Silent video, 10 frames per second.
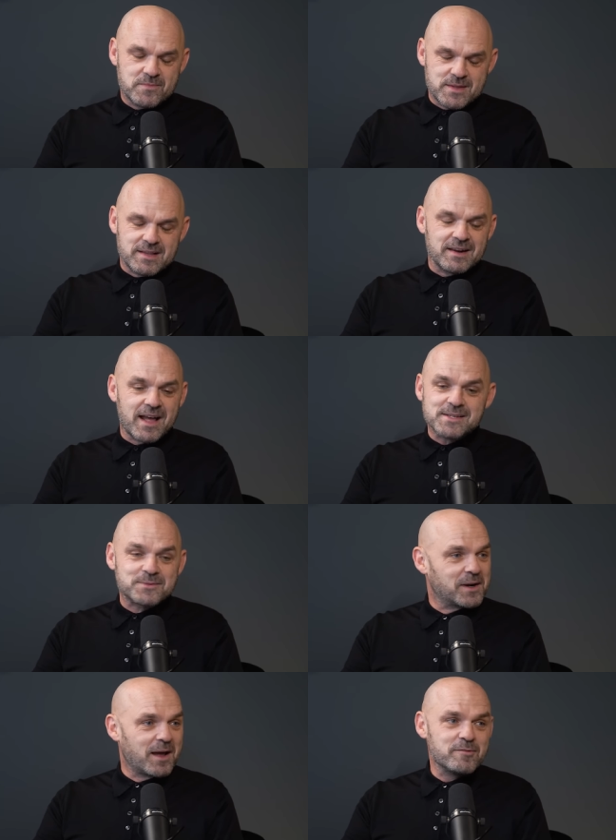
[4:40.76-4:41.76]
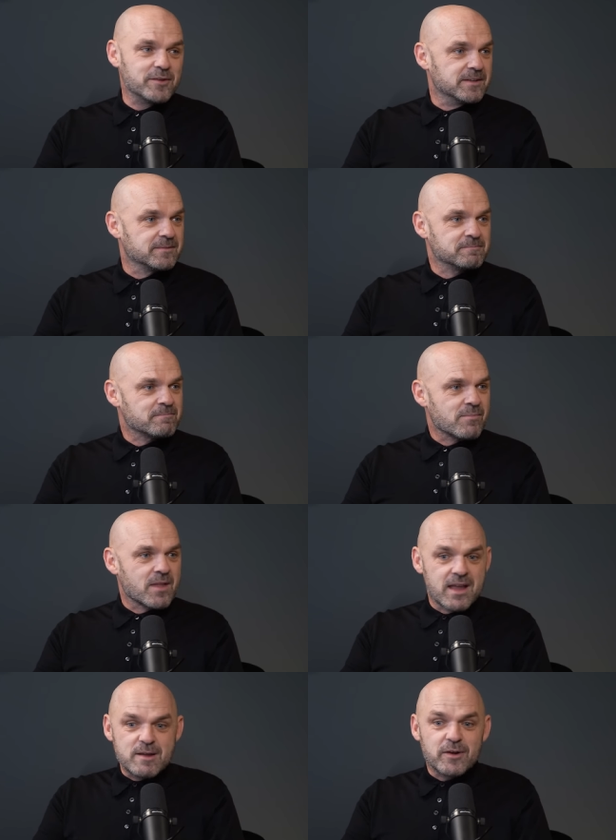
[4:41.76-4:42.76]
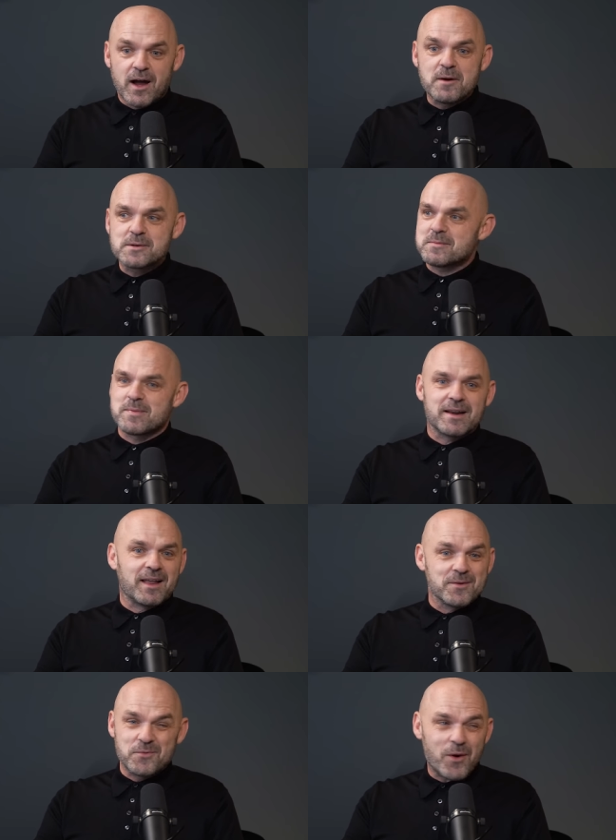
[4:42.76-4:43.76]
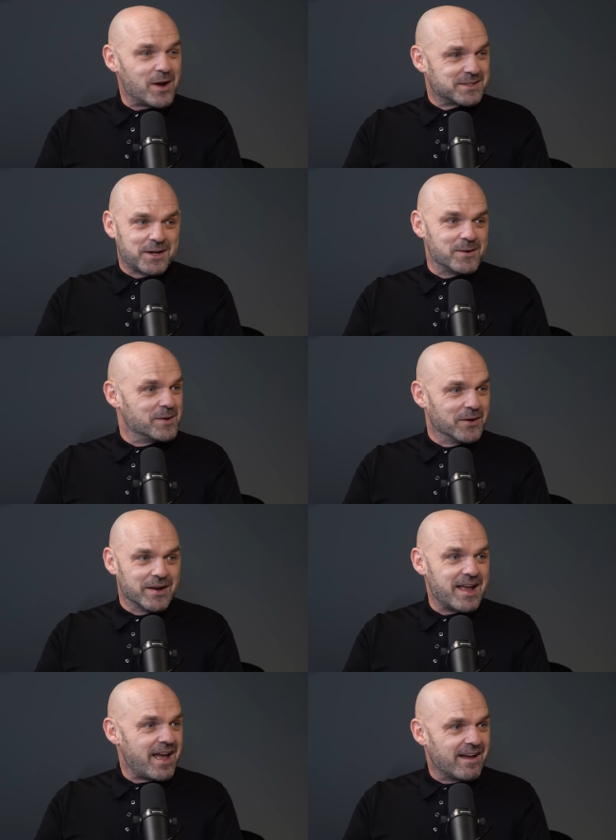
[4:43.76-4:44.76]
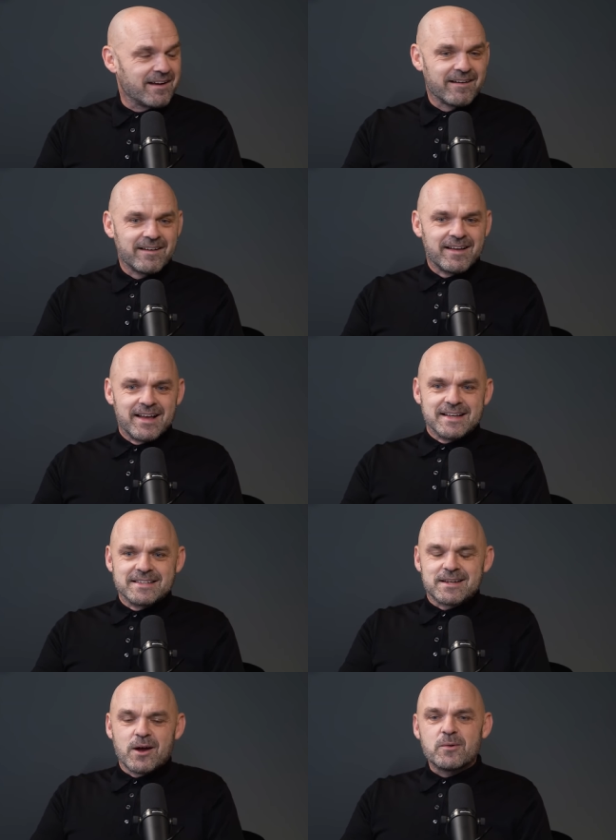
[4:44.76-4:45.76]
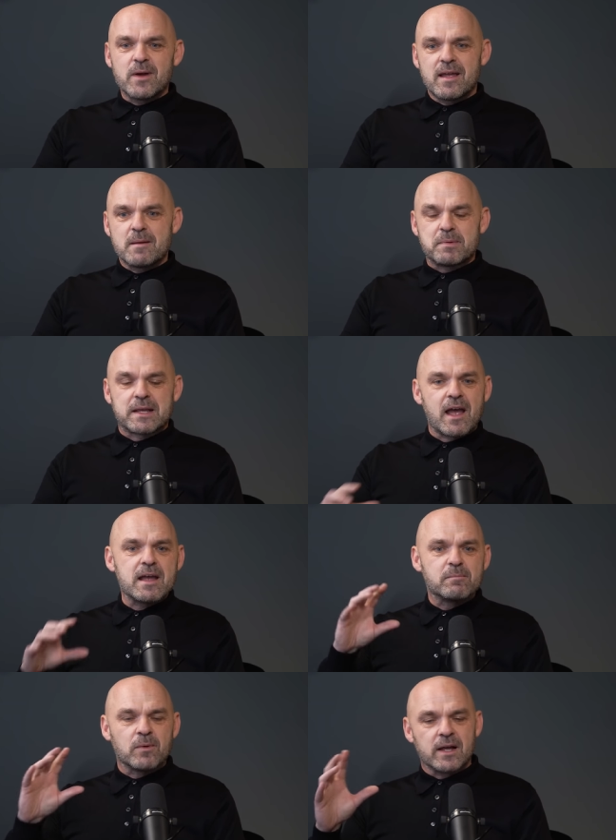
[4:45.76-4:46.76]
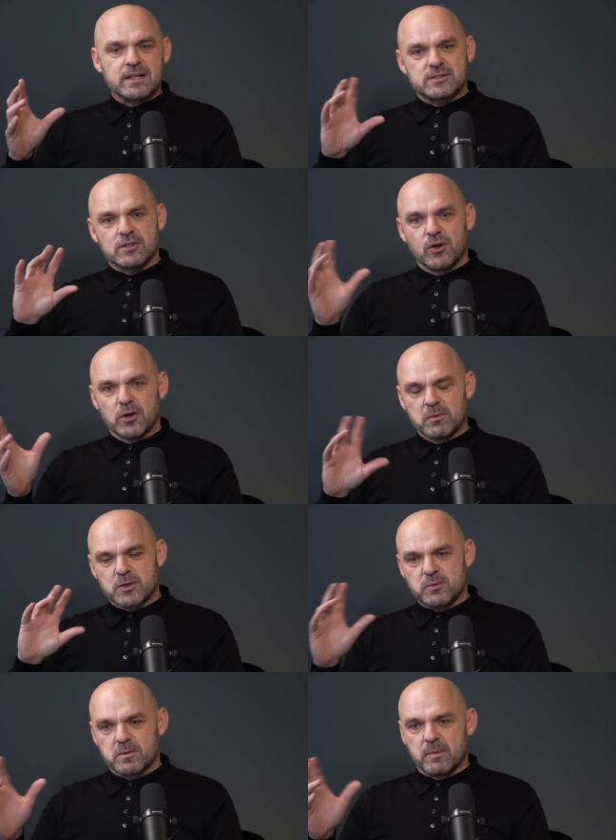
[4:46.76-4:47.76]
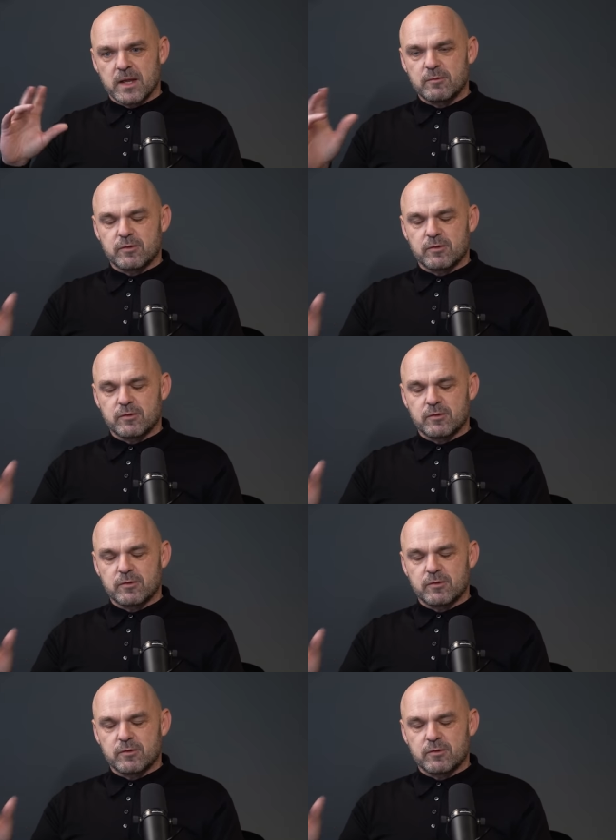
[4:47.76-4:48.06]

the lads were laughing. Even I was a bit like, what is going on here? So it became like synonymous with me,